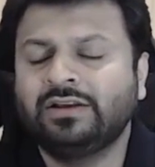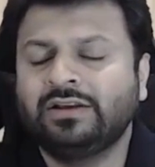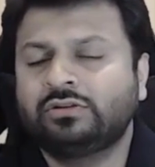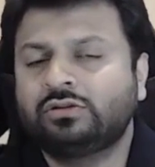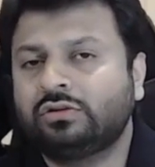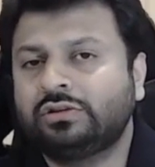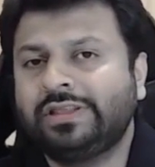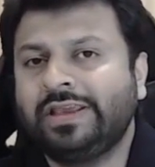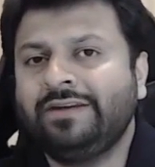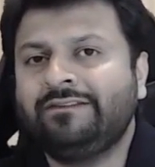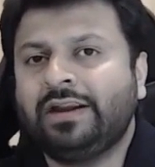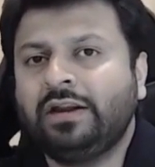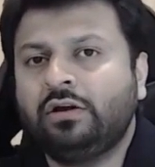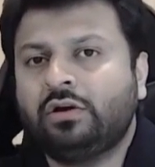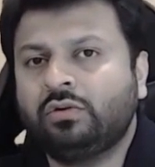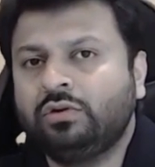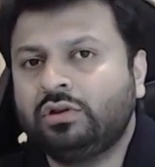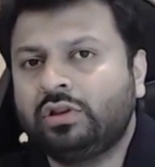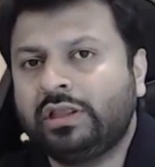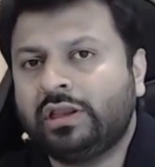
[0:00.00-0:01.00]
So they went
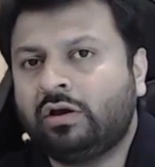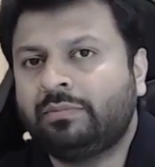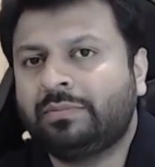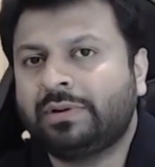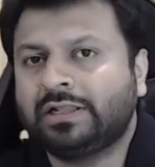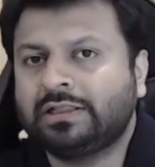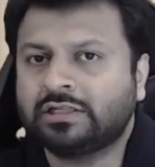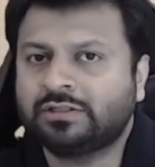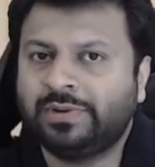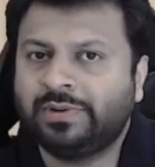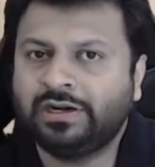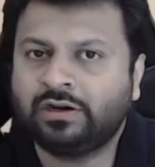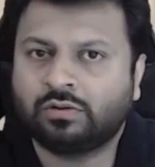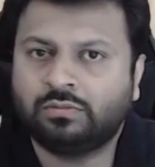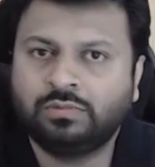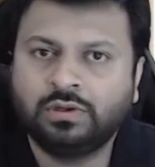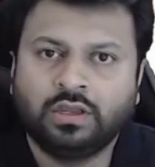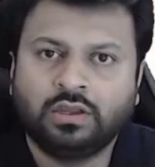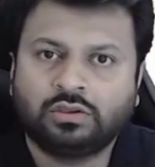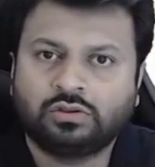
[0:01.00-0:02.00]
to your brother's
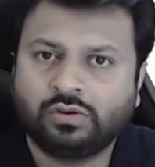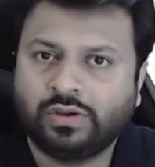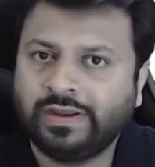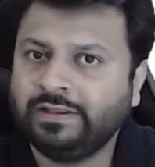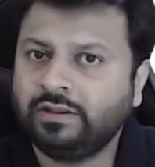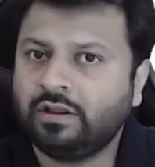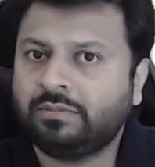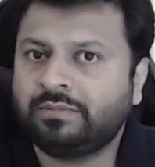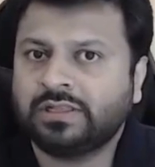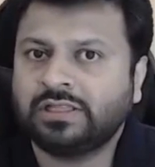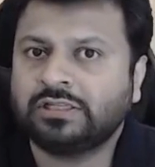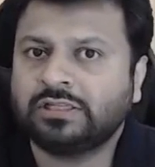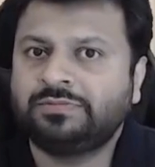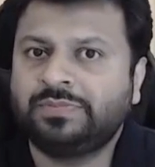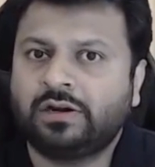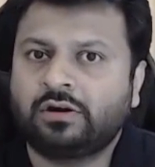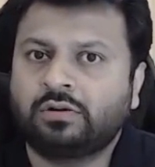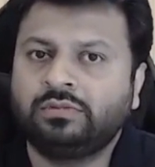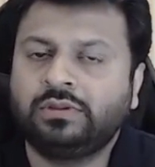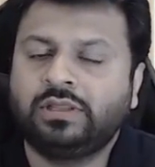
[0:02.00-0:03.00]
bedroom. So in your brother's
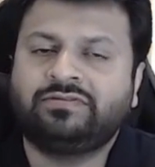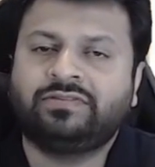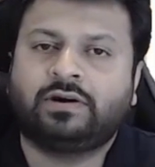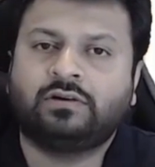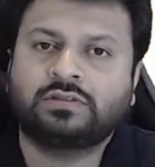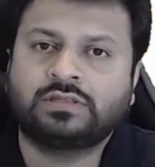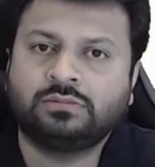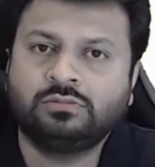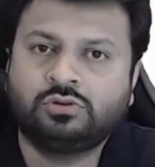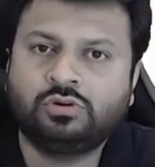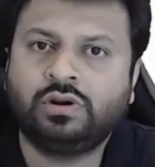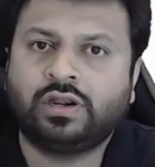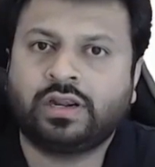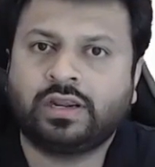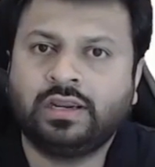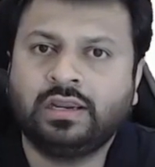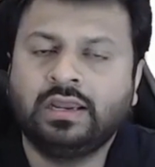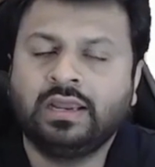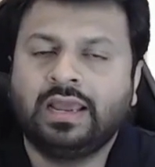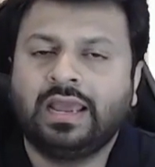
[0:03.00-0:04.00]
bedroom, they found some
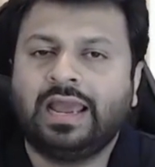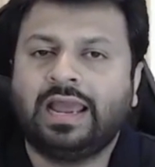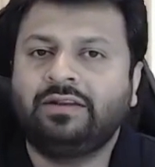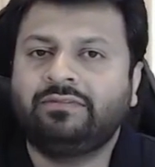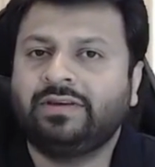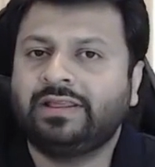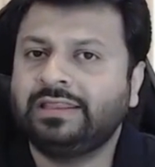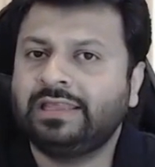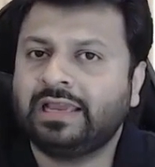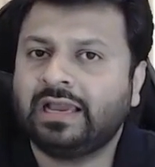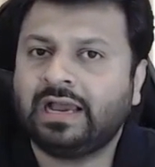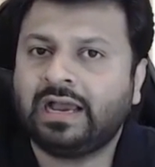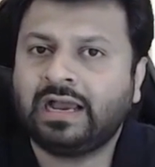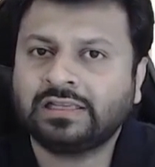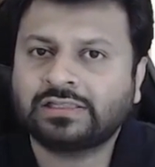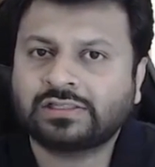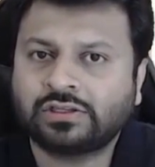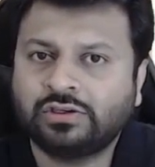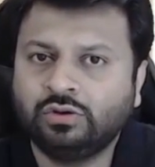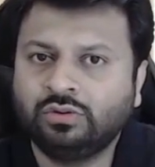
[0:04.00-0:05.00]
jewelry. And when they
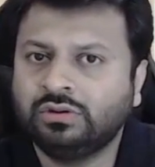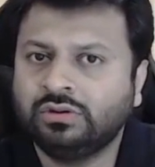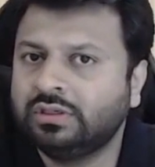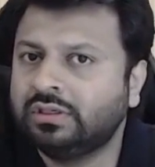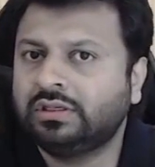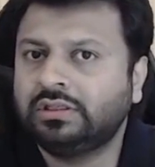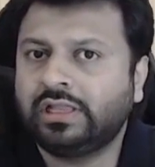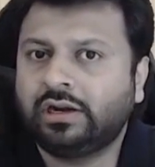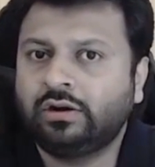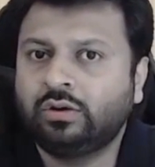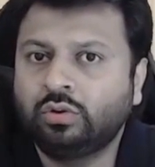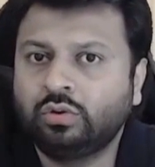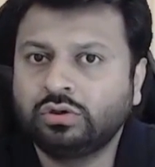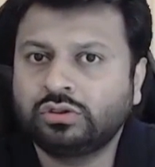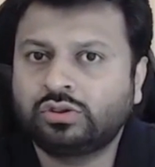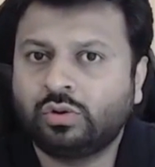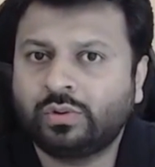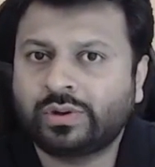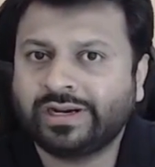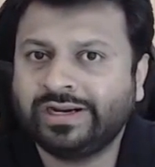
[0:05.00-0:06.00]
ask you that whose
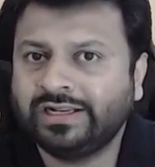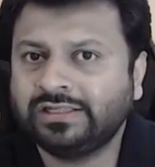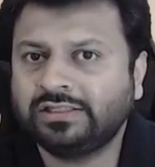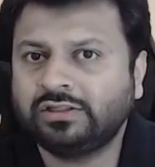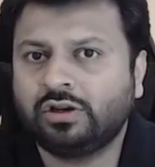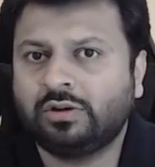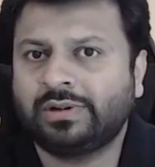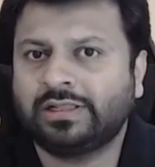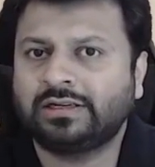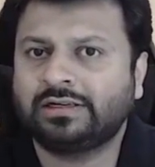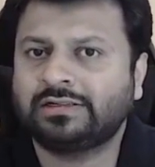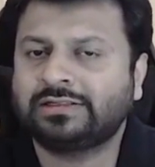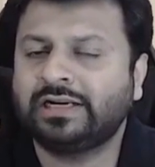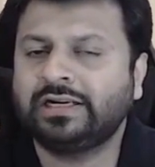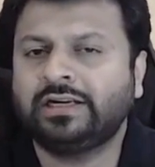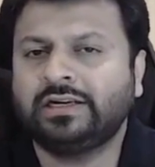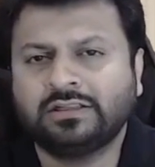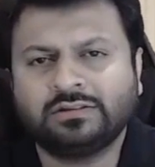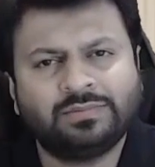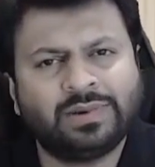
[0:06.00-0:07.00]
jewelry it is, your brother said
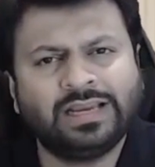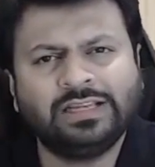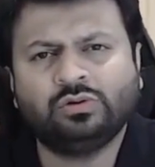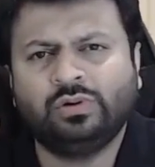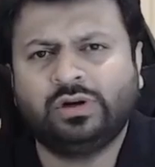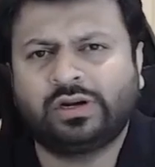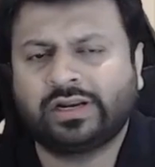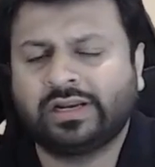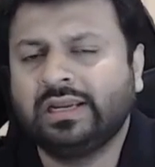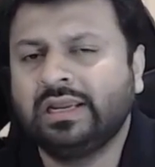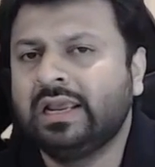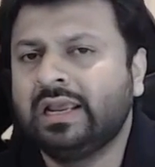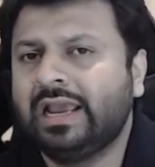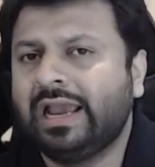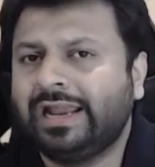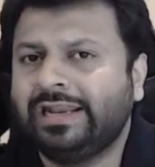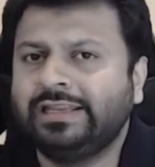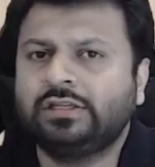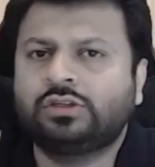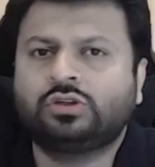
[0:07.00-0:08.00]
it is my jewelry.
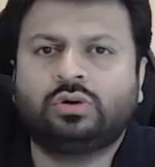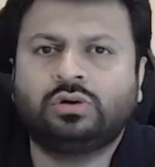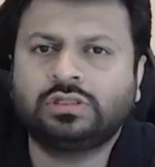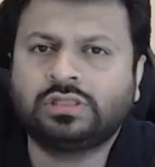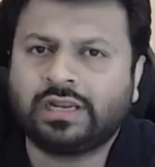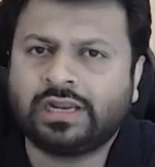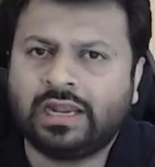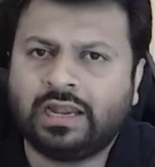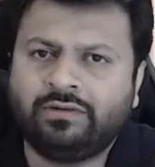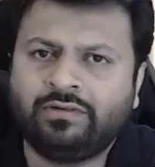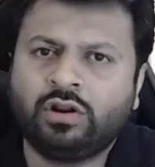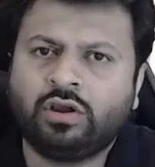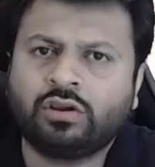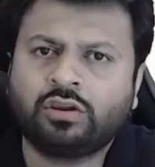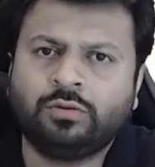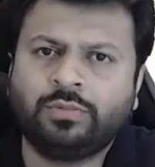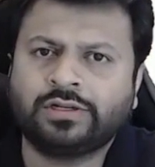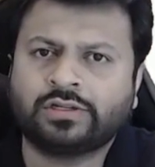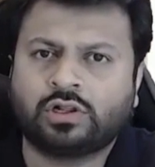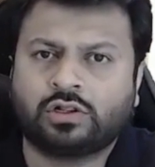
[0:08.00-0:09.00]
And he showed the relevant
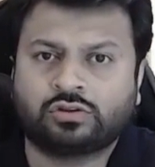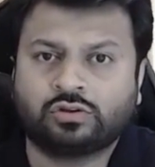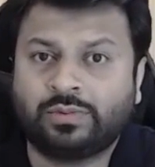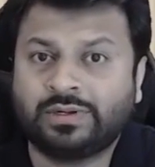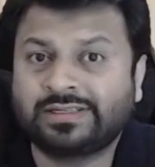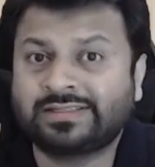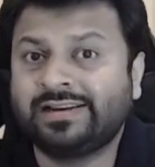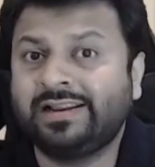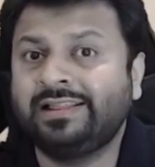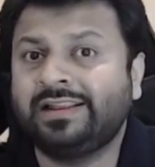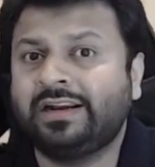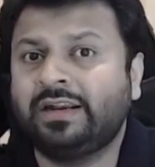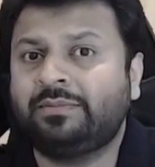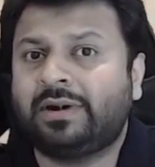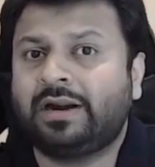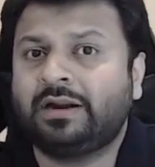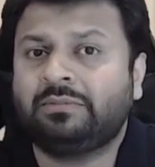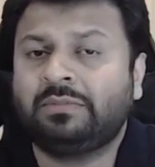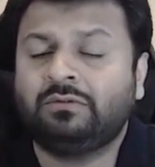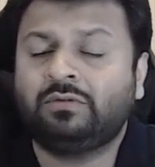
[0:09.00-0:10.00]
documents also. But still the
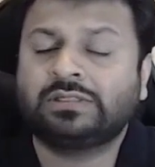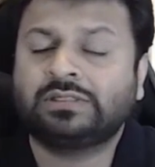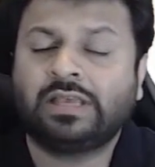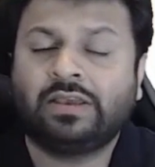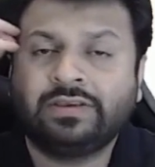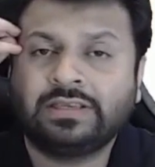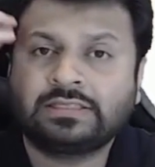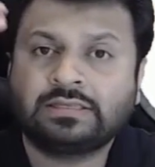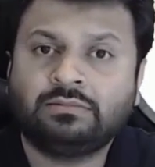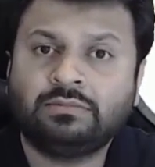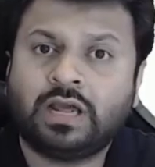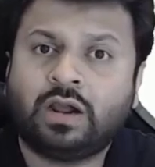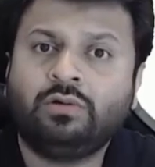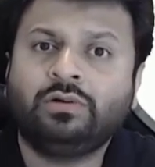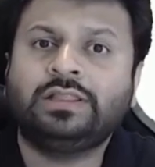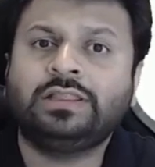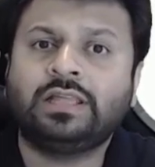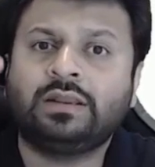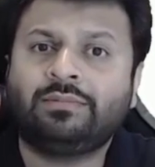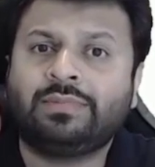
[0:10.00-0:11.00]
department was having some doubt
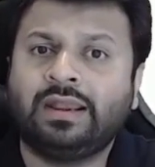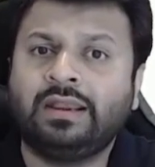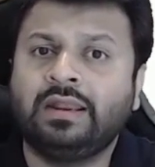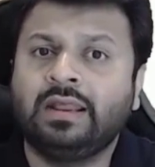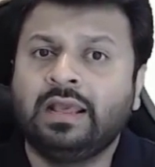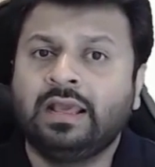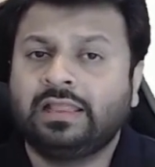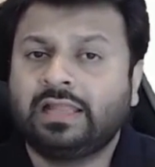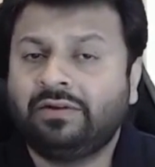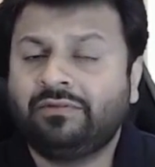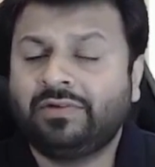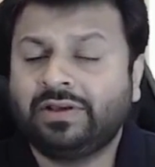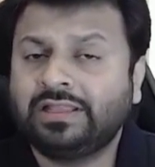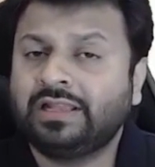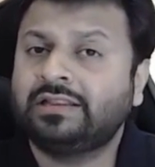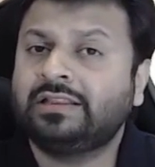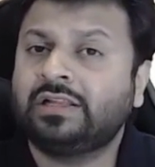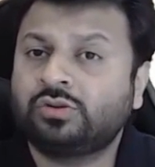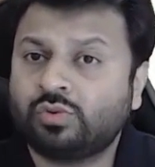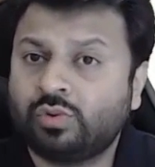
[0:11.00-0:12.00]
in their mind that whether
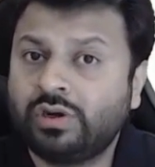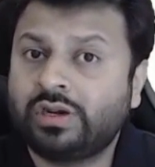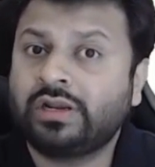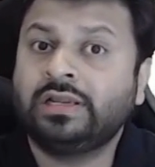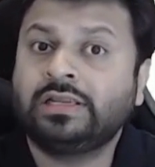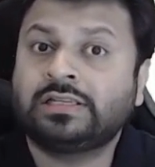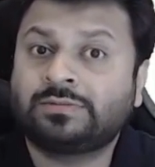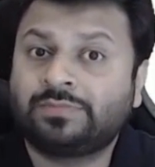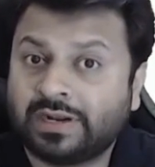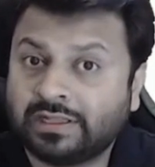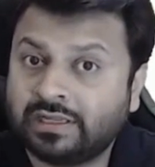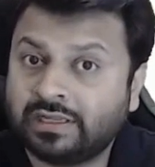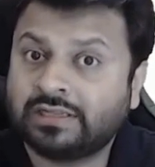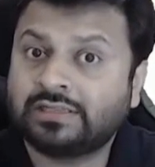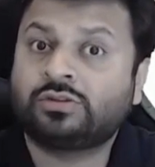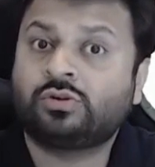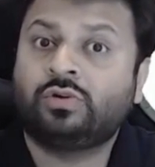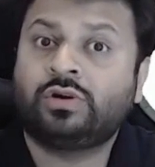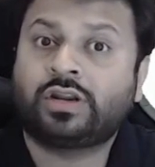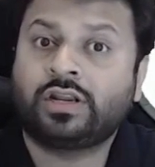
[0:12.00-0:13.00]
the jewelry is brother's
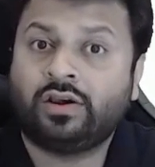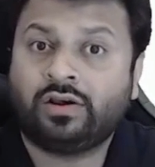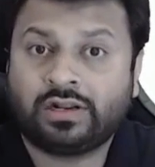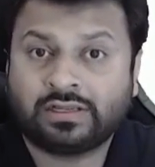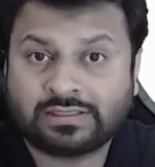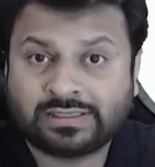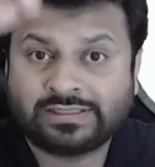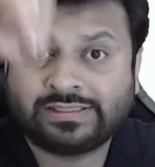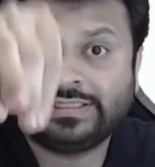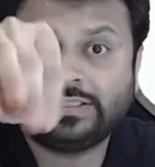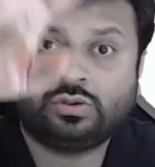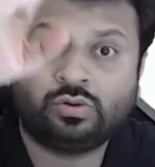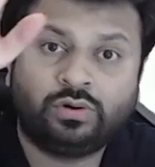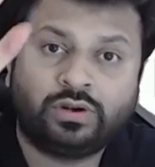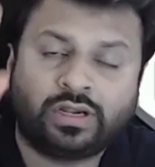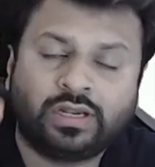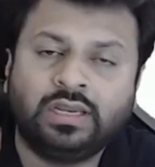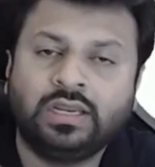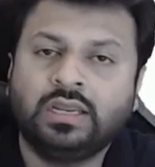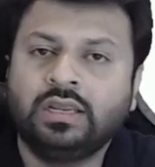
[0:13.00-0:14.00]
jewelry or assessee
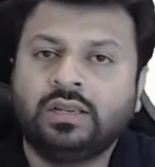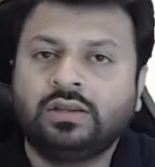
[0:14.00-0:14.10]
jewelry.